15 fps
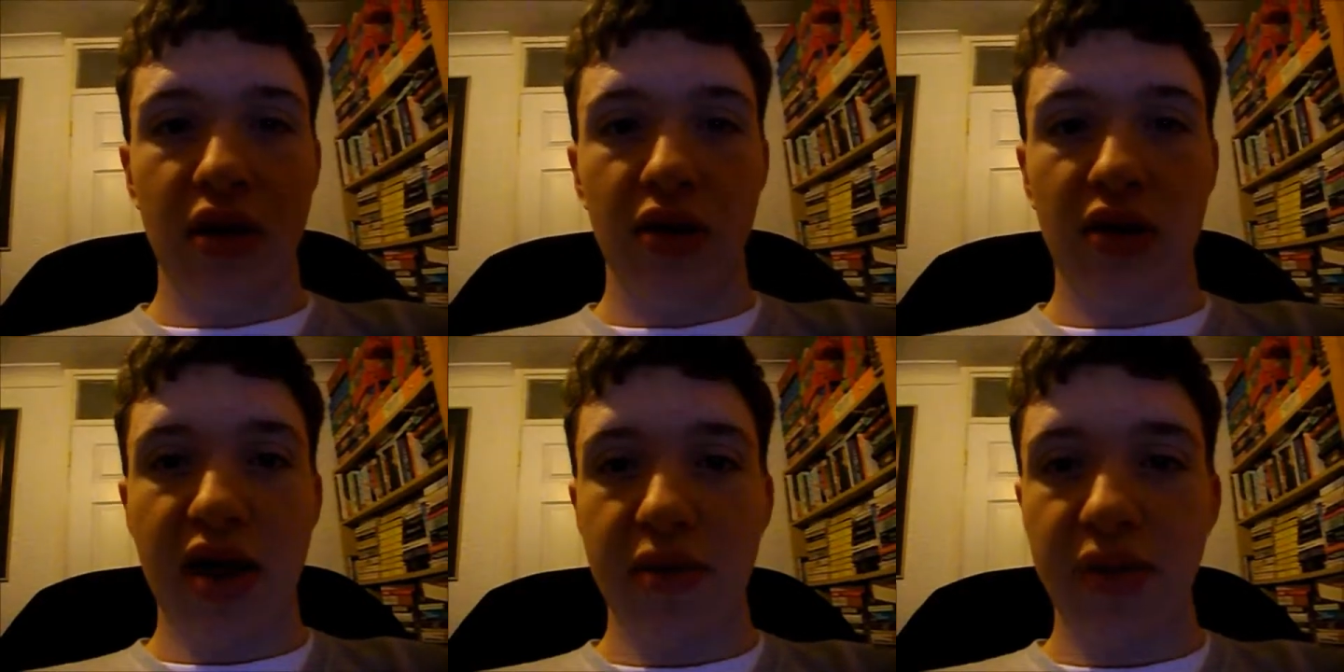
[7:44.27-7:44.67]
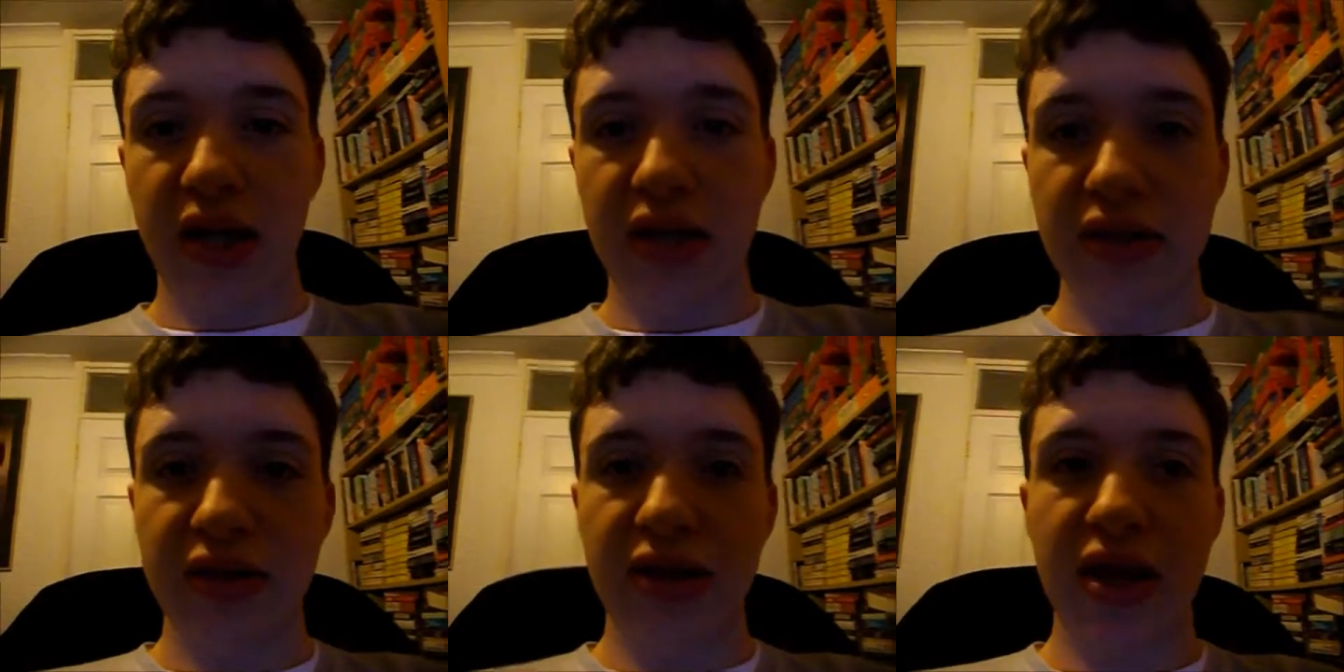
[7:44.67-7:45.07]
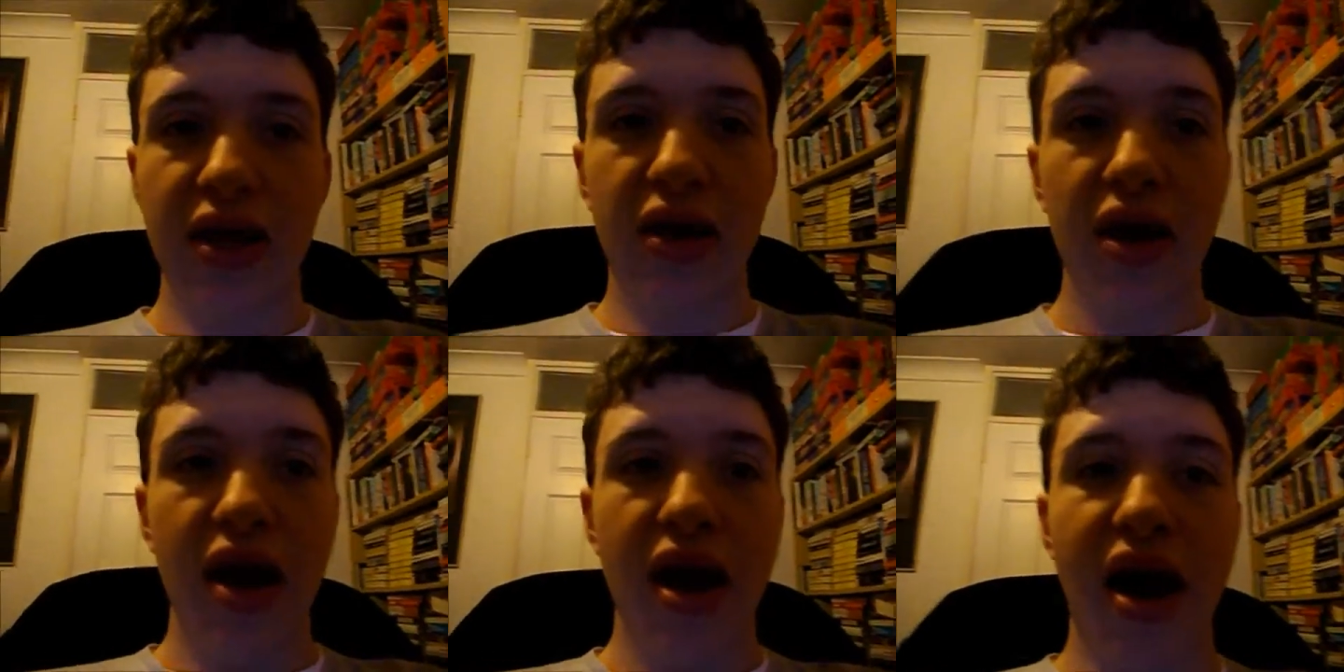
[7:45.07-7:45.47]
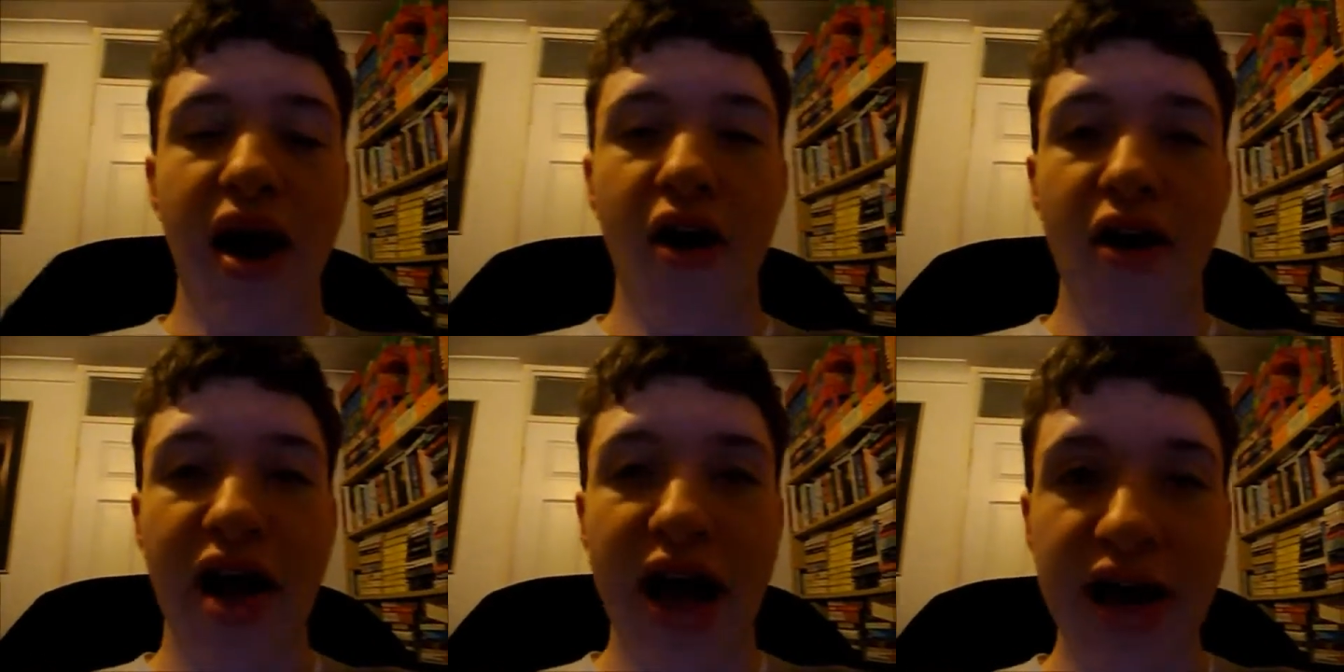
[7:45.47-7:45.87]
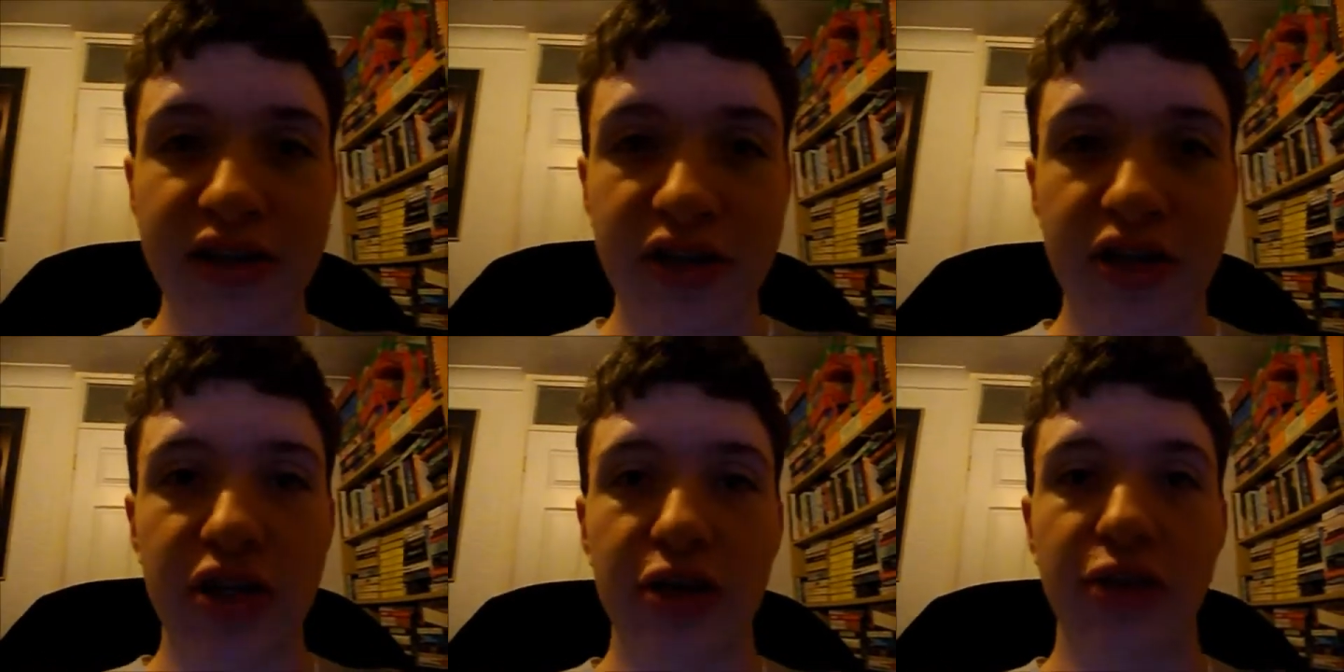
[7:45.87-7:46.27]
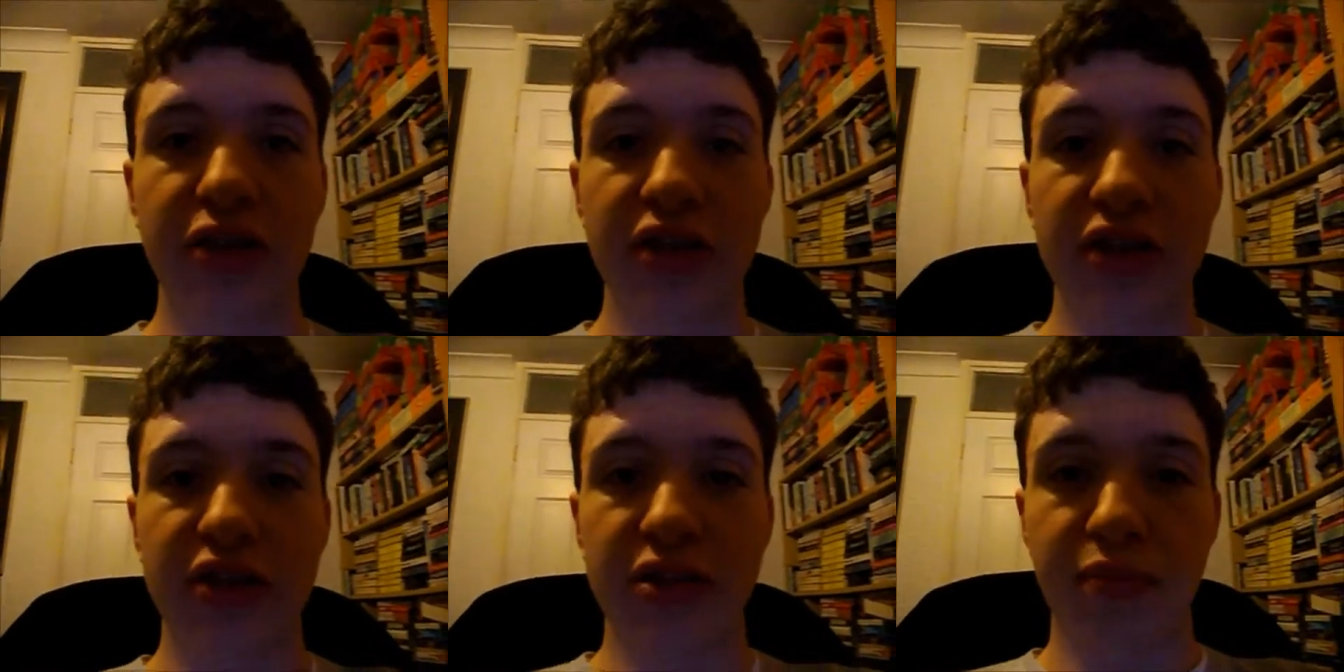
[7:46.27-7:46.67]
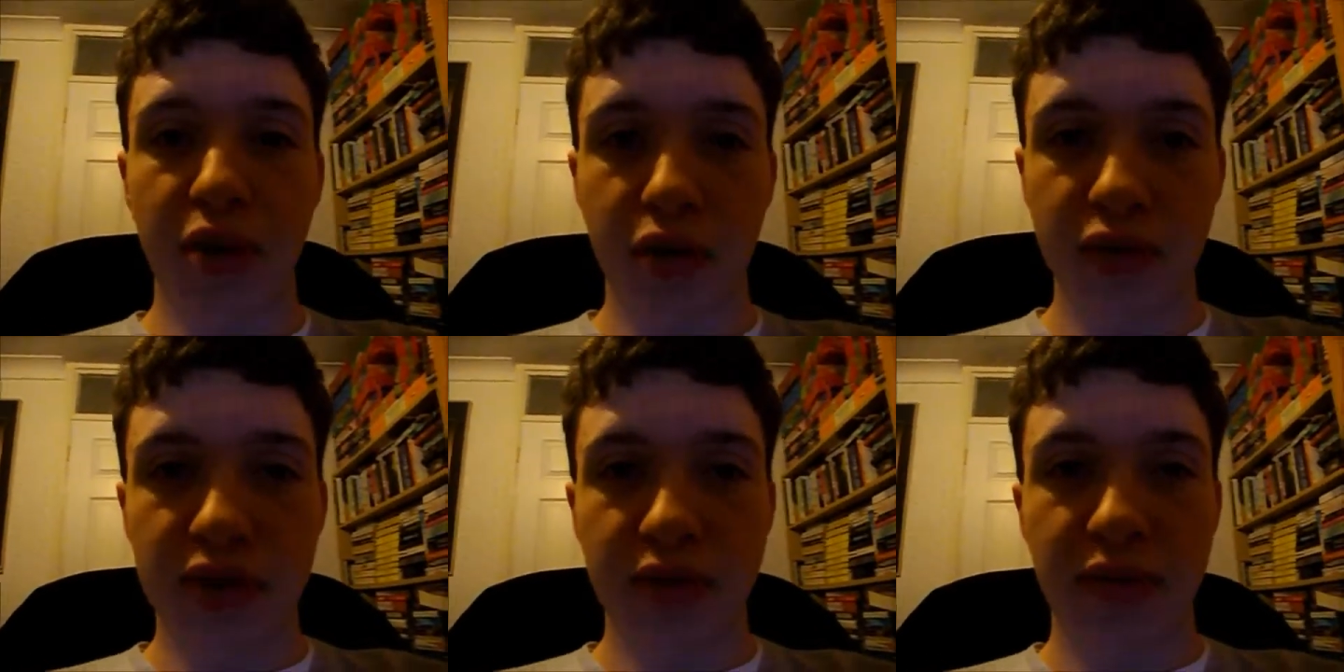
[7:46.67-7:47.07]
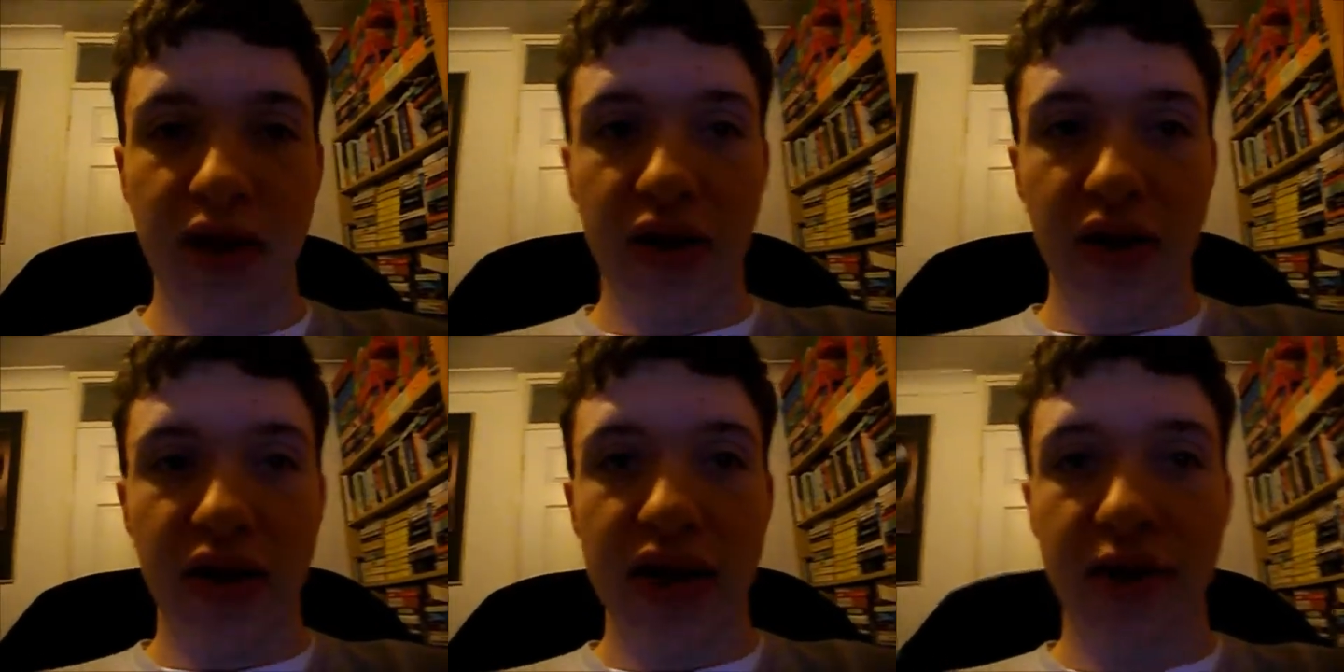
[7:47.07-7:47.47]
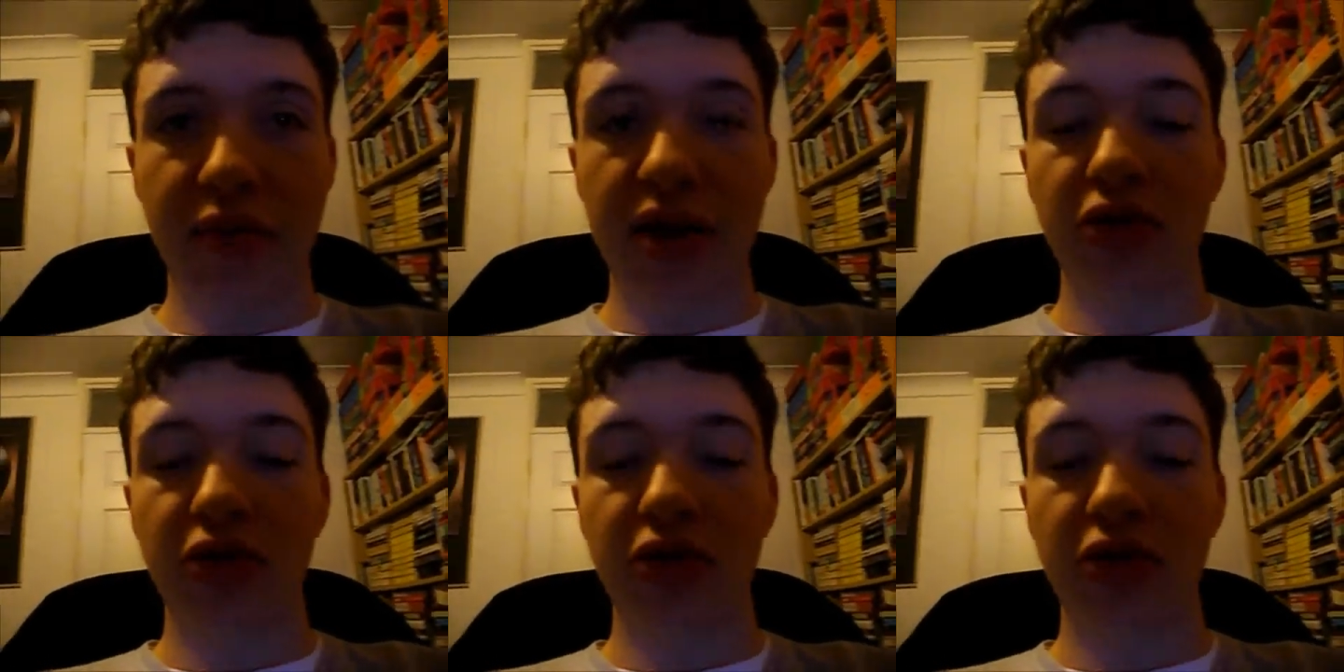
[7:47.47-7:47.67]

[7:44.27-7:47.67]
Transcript: that means that our attitude is supposed to be like him.